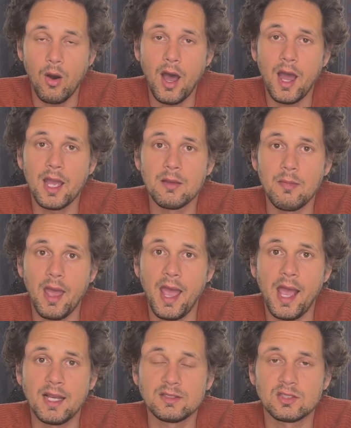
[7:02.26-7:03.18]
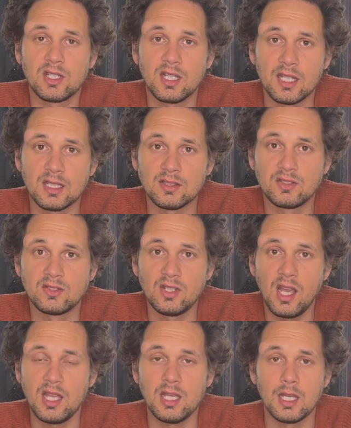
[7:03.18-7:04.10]
I am asking and
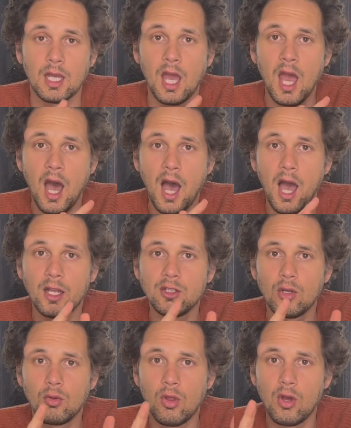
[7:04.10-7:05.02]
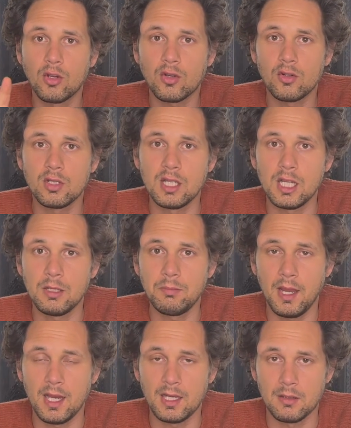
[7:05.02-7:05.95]
saying, I no longer need
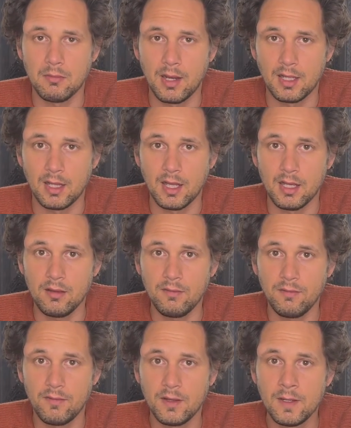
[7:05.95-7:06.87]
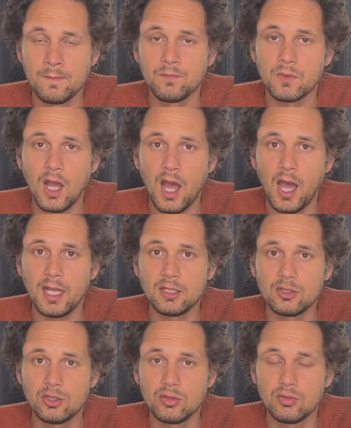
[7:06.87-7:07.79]
pain in my life. I
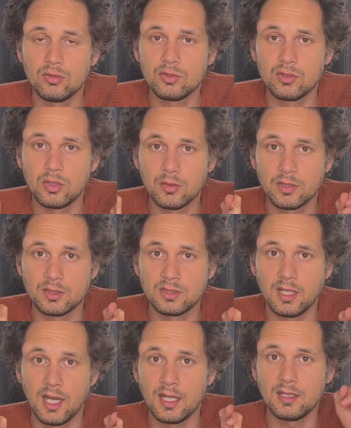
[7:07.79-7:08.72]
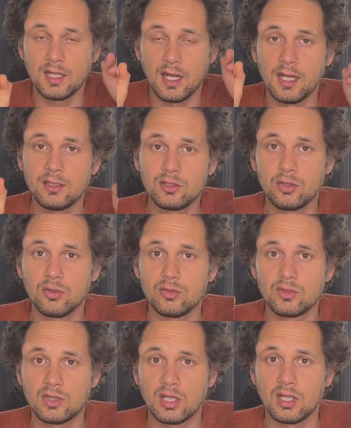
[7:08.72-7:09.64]
choose to ascend, and I
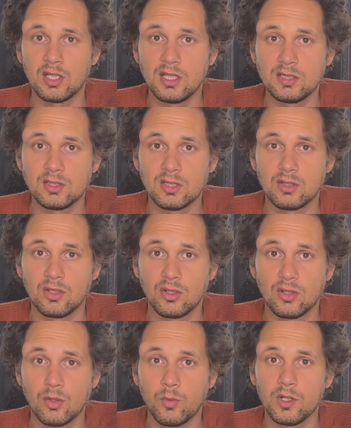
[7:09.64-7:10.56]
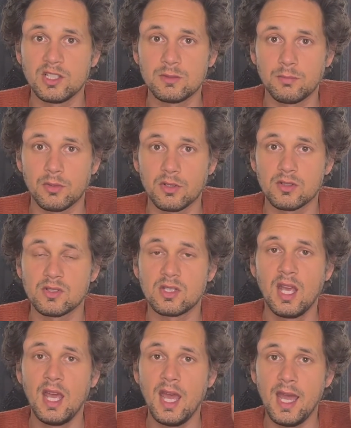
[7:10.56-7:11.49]
choose to listen to the whispers
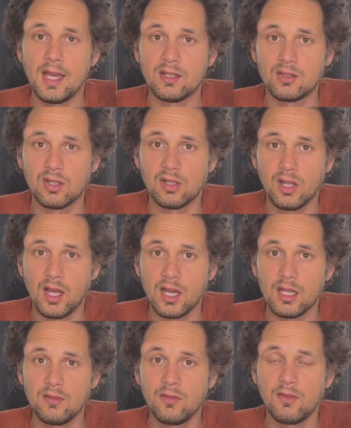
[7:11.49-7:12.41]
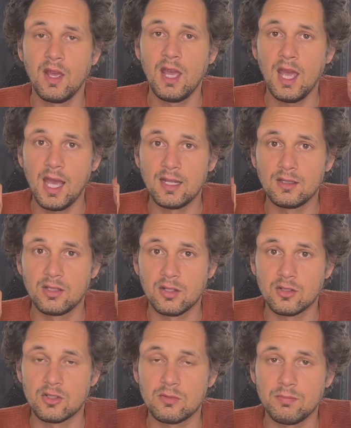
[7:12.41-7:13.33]
and to life and to
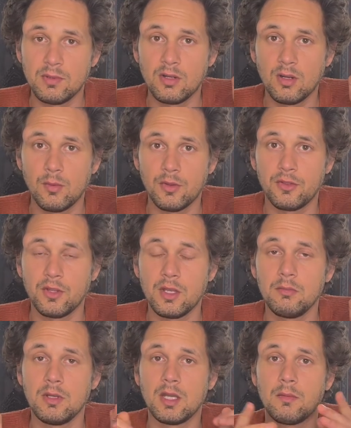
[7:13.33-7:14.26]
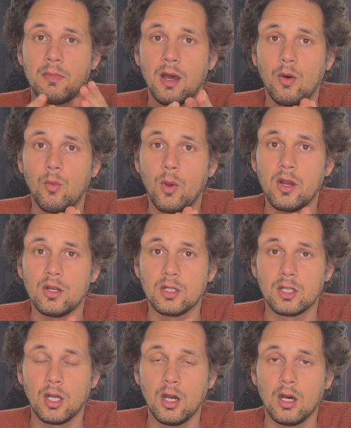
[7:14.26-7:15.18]
the spirit within me about where
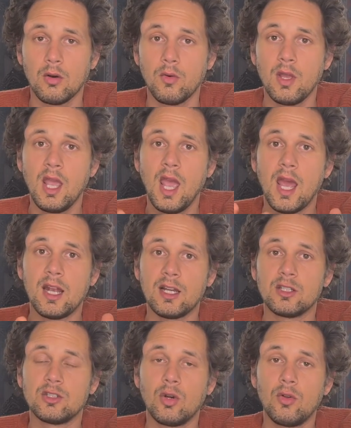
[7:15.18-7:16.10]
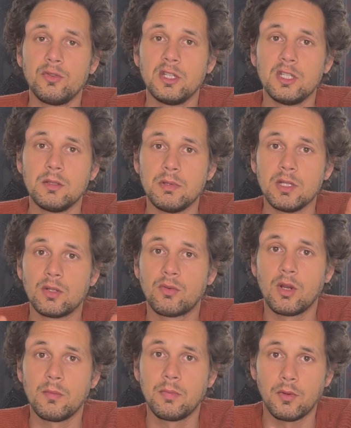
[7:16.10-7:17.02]
to go, and I don't need to be
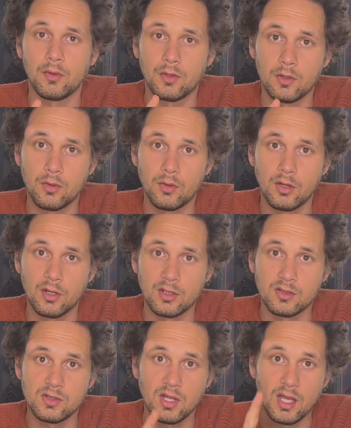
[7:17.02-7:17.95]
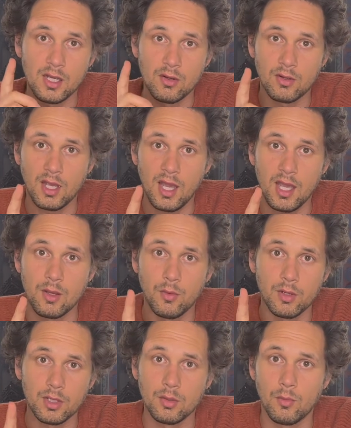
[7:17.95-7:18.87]
crippled in order to say, okay,
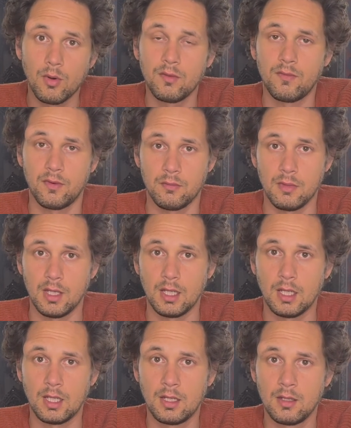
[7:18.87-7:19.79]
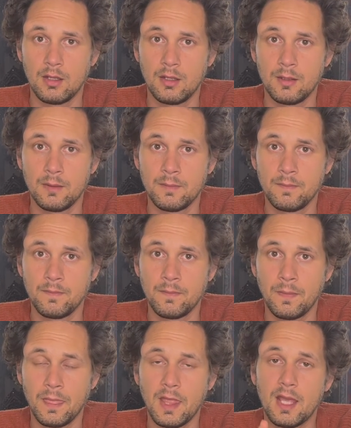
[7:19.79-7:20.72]
what do you want from me?
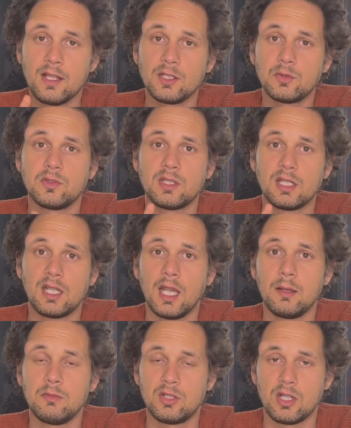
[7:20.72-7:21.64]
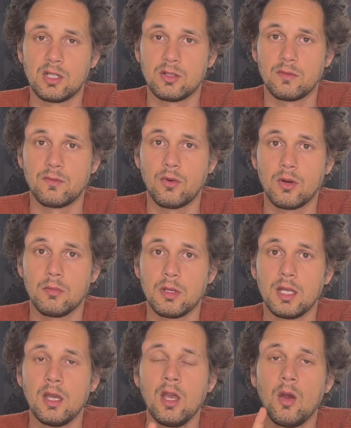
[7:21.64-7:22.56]
And this was a game changer for
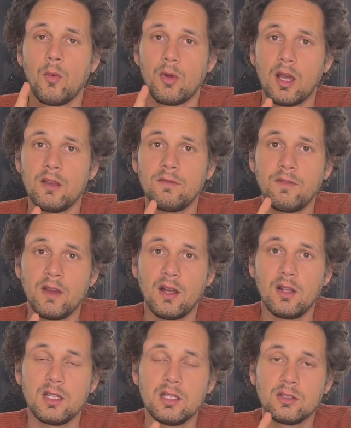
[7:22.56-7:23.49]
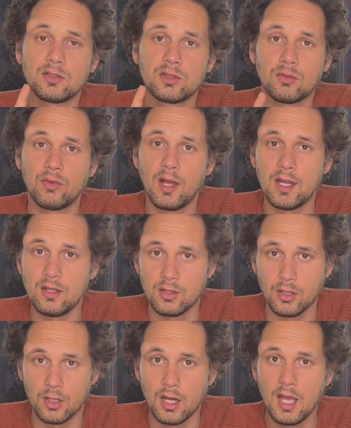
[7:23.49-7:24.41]
me. When I fell into
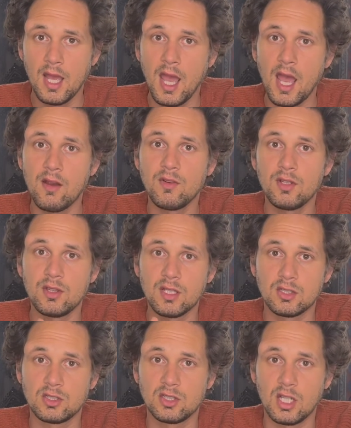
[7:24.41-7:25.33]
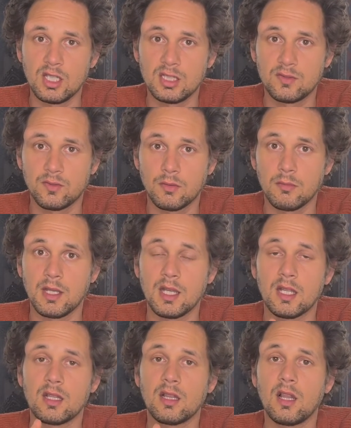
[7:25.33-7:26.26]
surrender, everything changed for me,
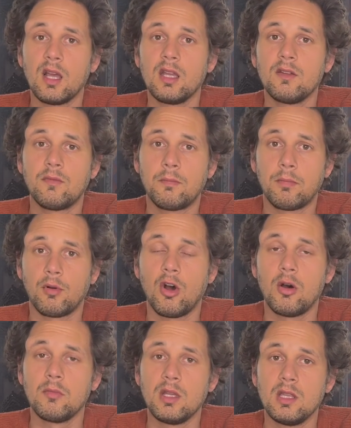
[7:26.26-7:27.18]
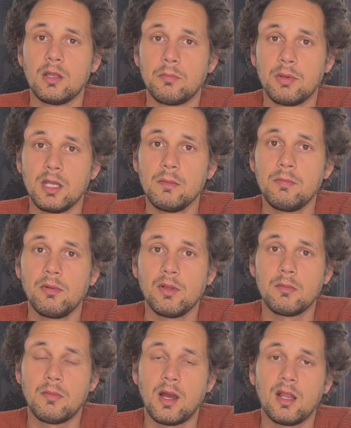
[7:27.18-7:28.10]
and life brought me the people
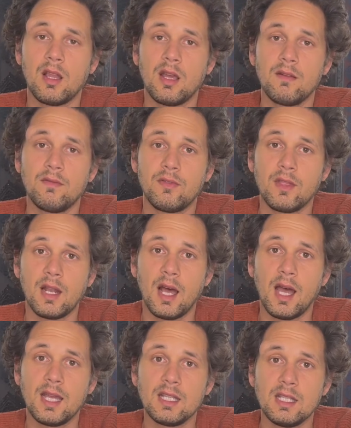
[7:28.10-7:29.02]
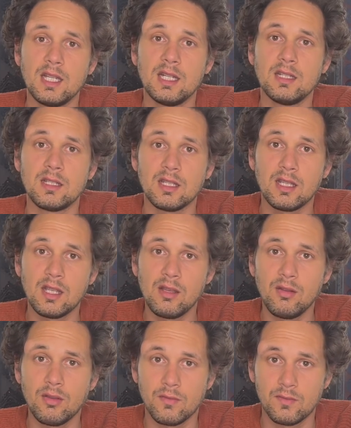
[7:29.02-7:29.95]
in my life that I needed to
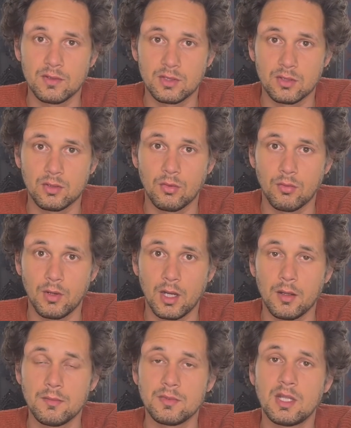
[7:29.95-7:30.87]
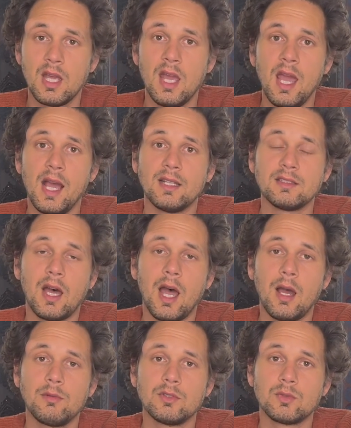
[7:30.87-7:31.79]
heal the physical realms as
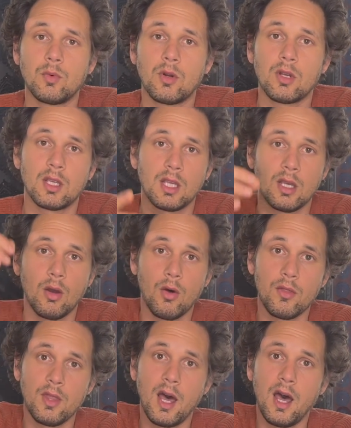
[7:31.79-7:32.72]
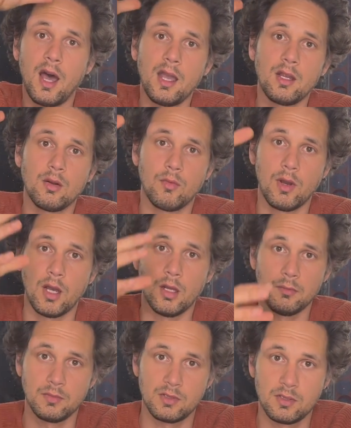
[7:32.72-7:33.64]
I was working on the higher
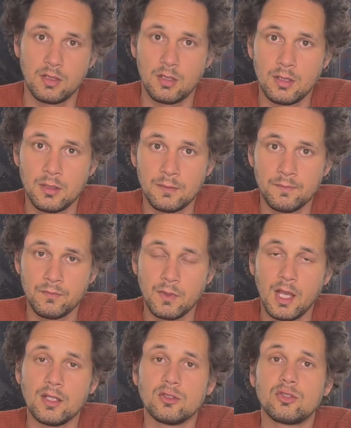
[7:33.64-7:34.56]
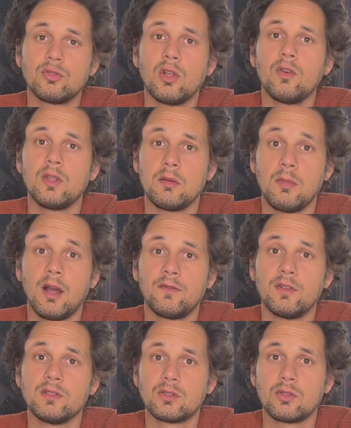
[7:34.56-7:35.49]
realms. And slowly my
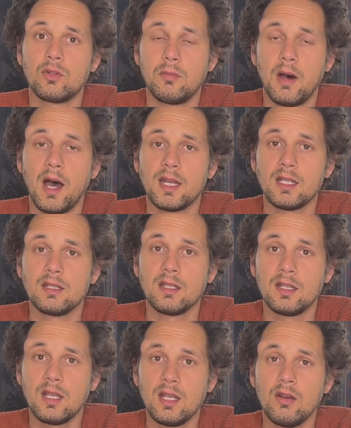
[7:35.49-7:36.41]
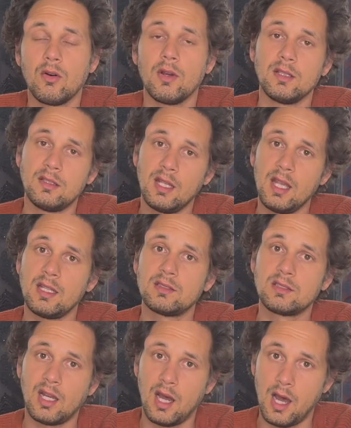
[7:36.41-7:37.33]
physical body did heal. It
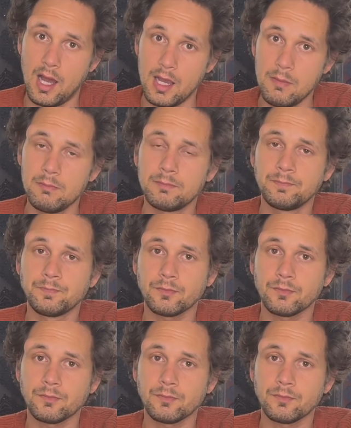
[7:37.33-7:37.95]
takes time,